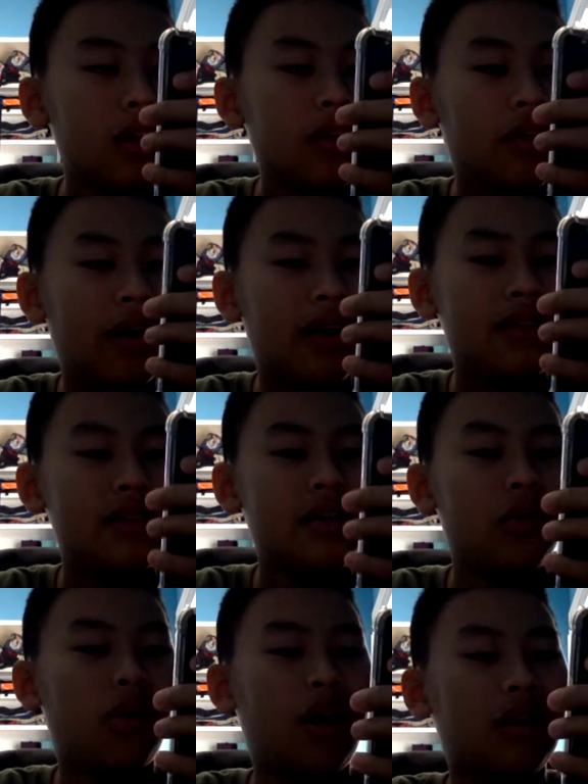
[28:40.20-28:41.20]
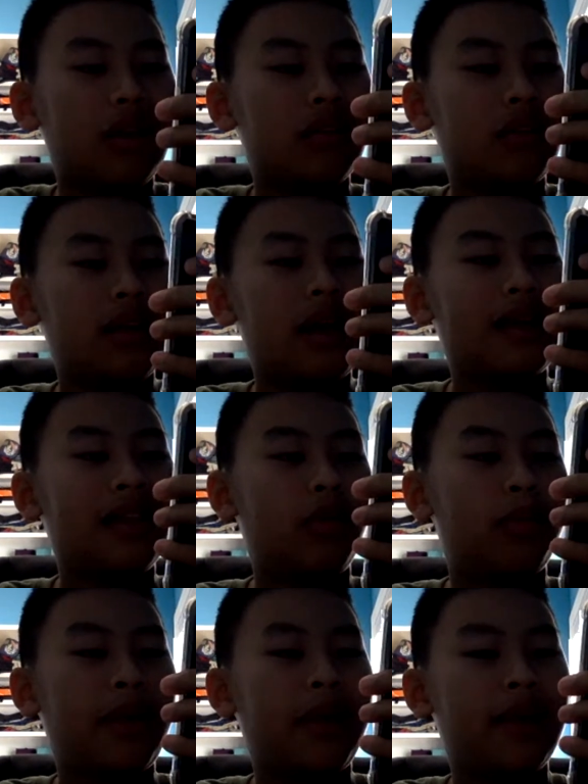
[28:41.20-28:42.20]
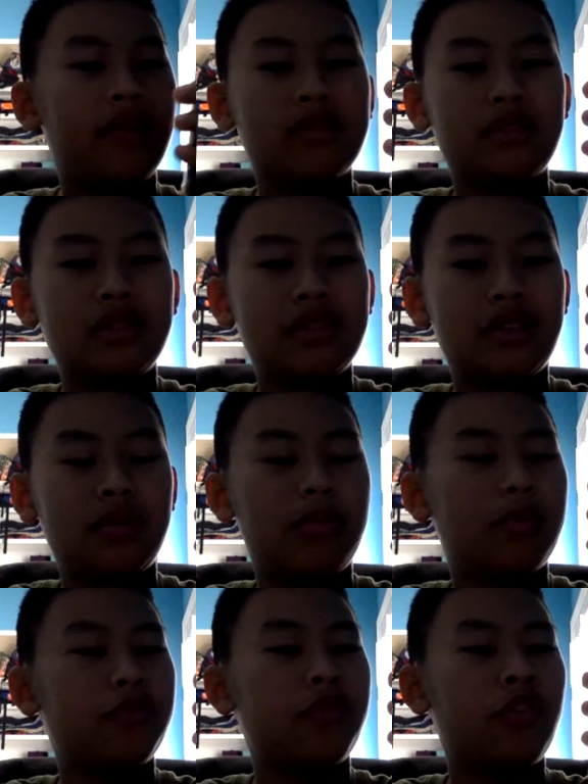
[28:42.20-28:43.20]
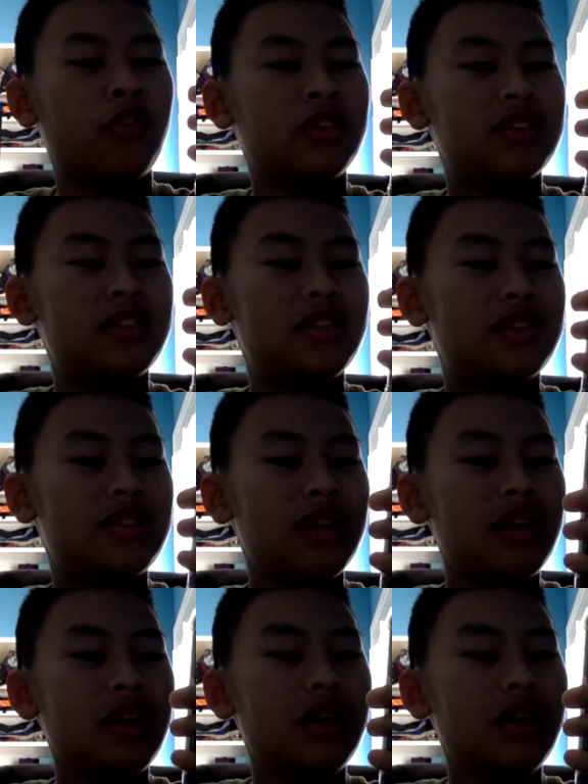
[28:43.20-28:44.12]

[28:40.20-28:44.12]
Device, or under the iCloud pane of system preferences